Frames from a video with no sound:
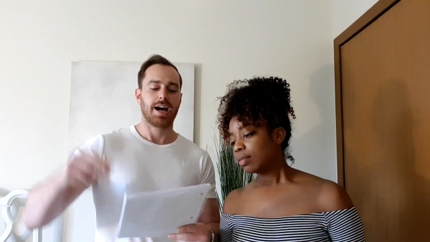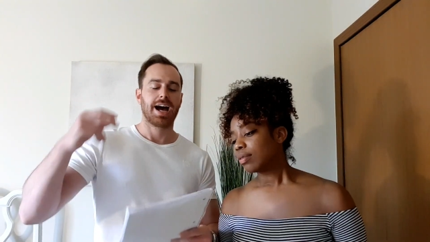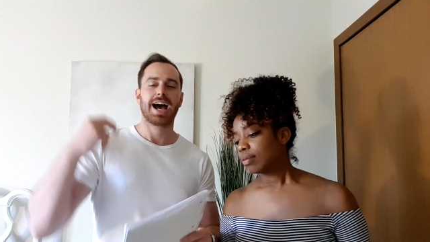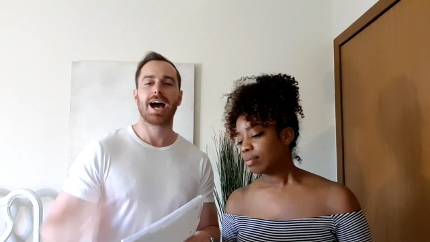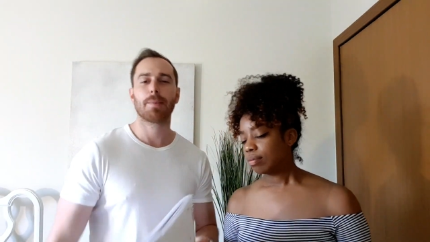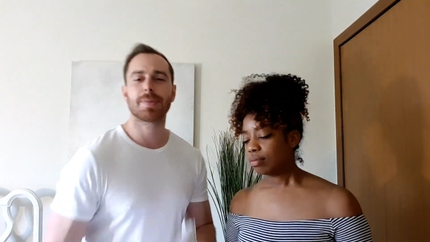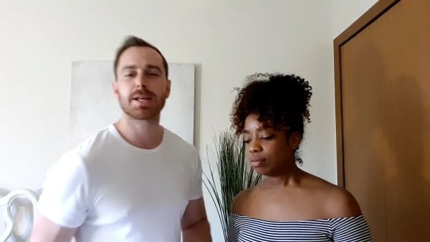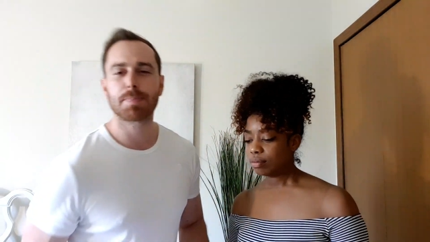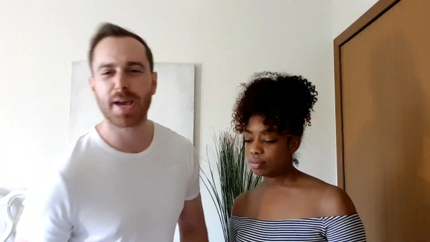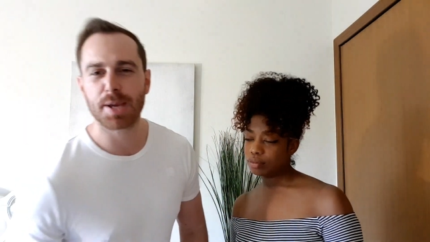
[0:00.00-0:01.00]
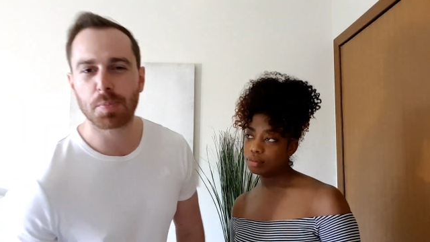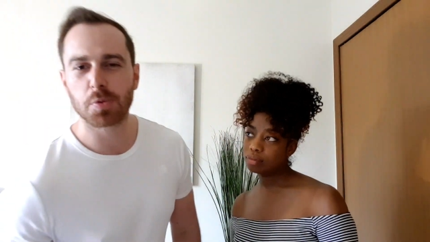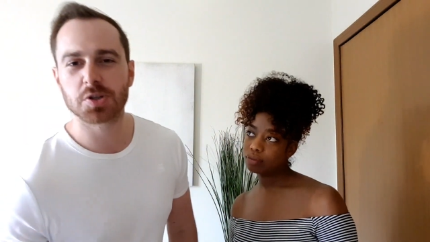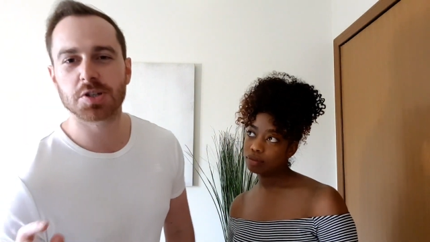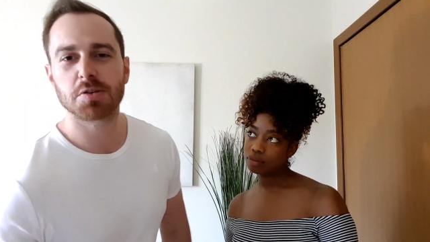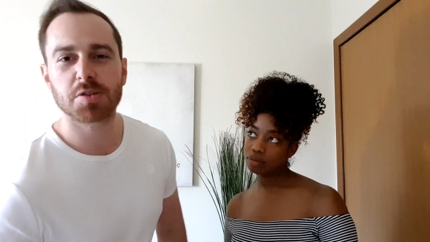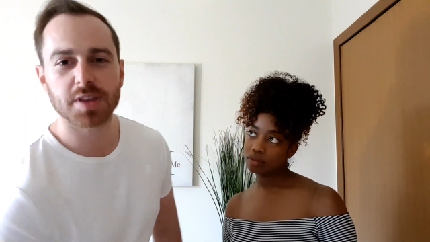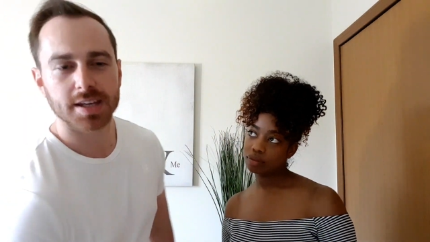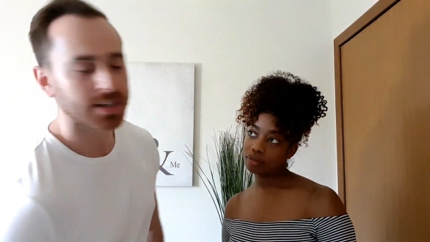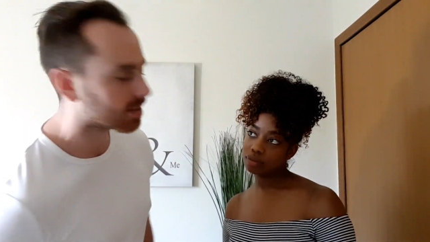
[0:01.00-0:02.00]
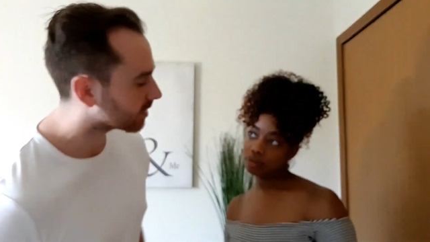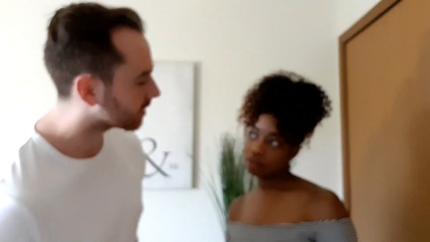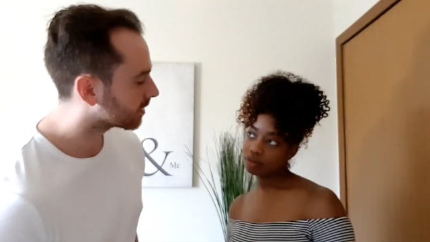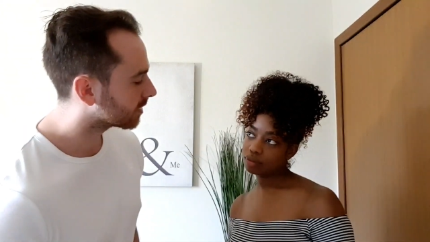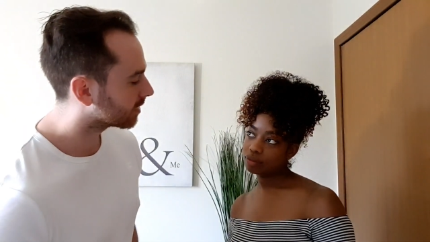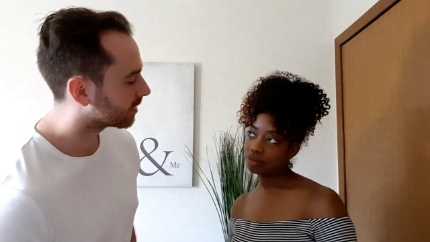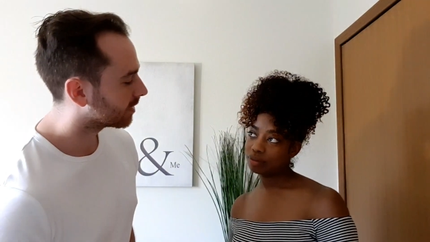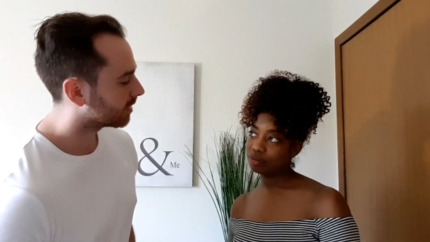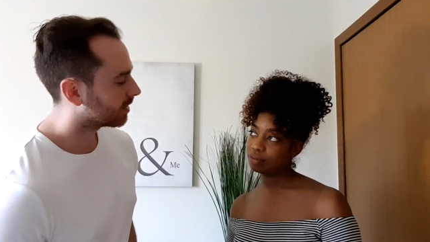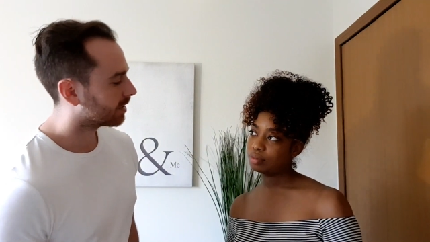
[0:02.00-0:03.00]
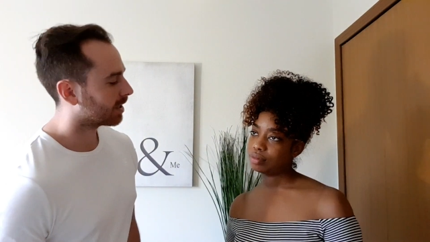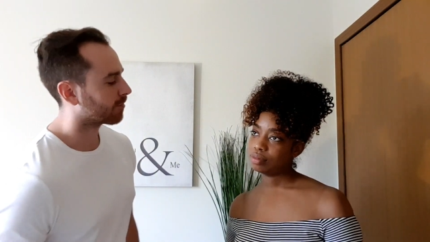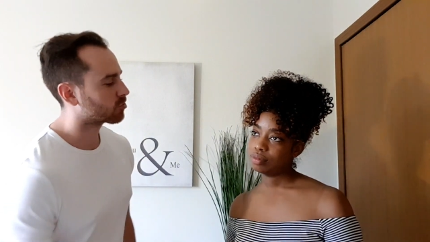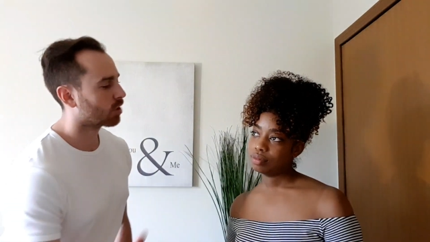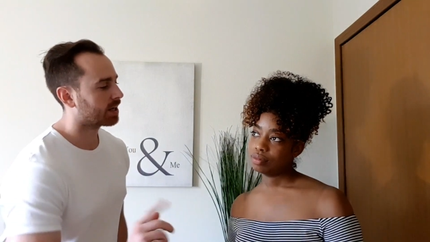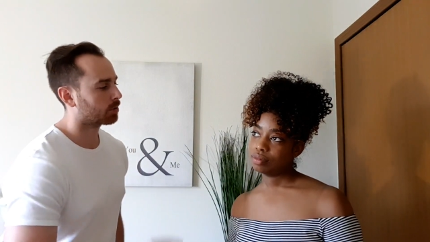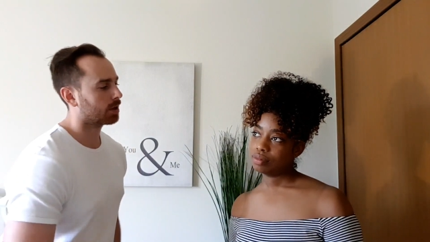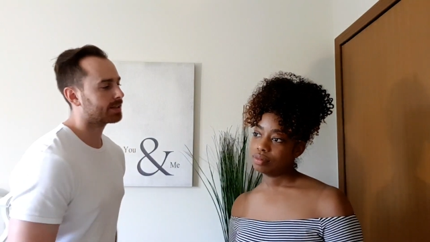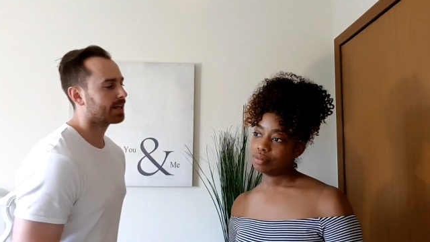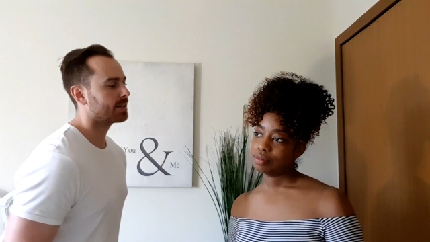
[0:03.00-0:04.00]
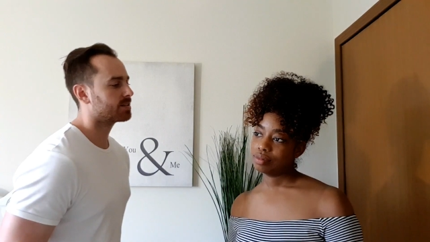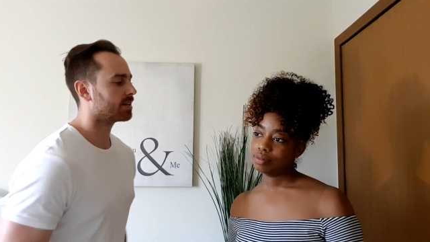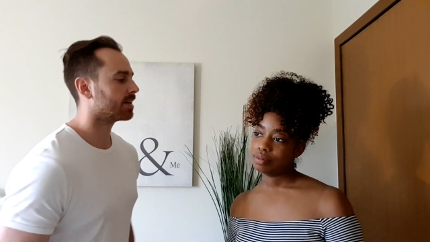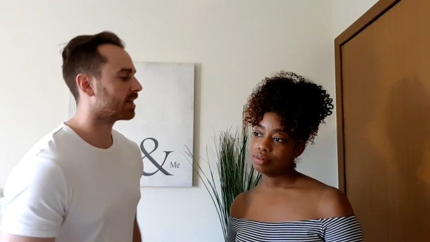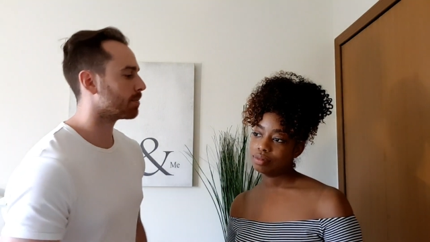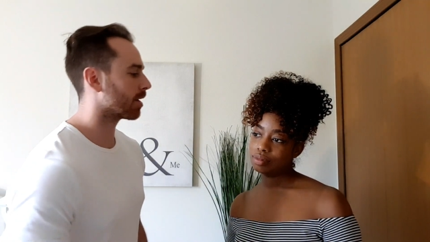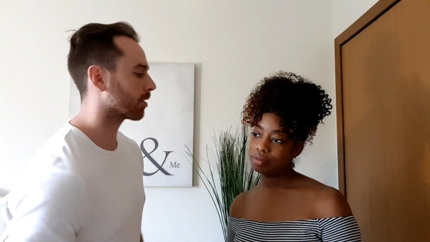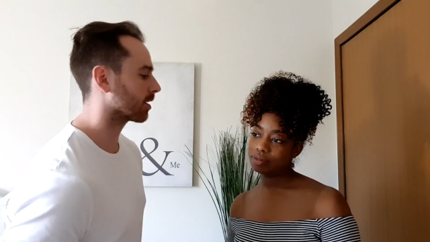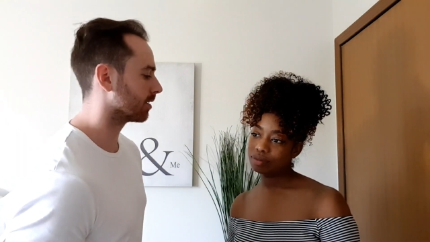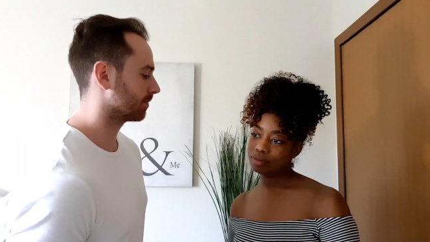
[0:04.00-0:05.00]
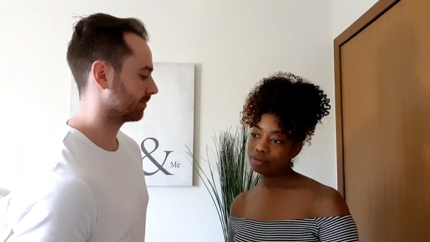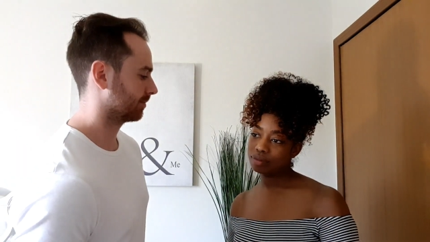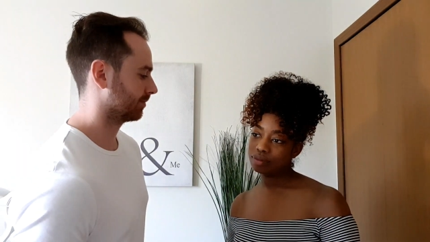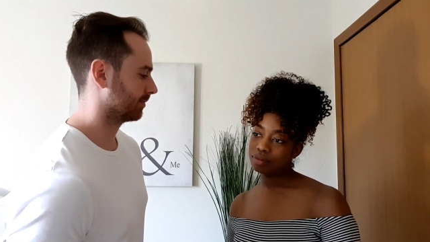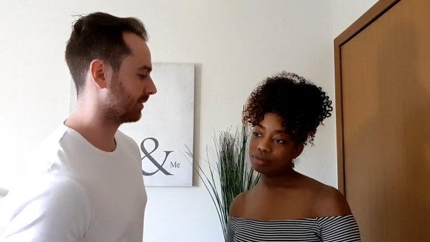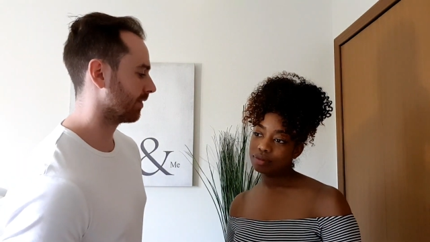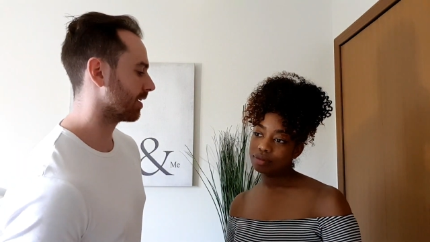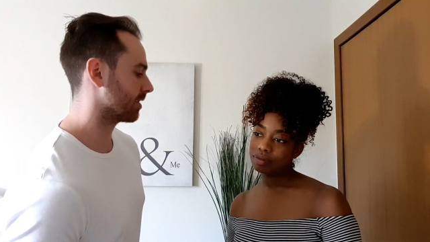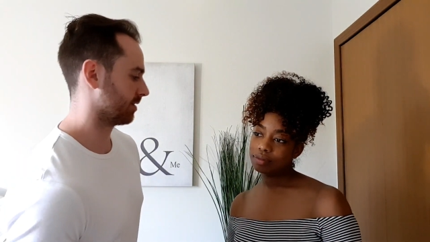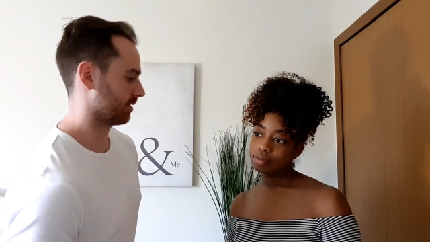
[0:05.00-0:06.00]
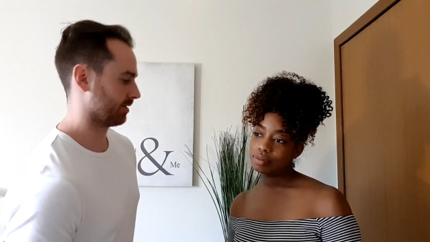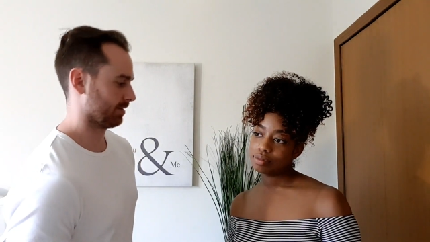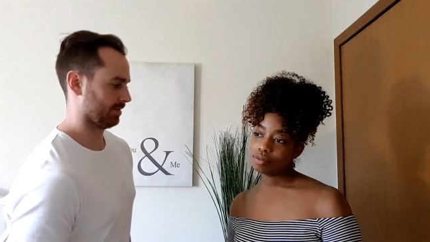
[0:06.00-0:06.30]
Speaker 1: How many people do you think have tried online dating in America? Have a guess.